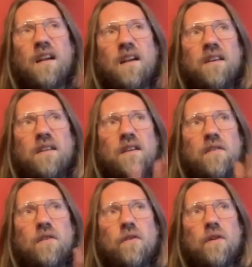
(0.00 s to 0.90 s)
Tanya. And
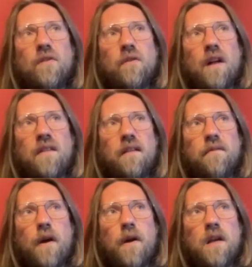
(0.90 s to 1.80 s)
so that
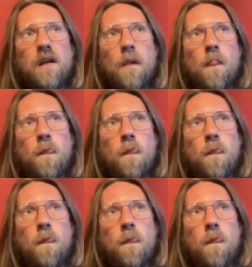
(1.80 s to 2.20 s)
very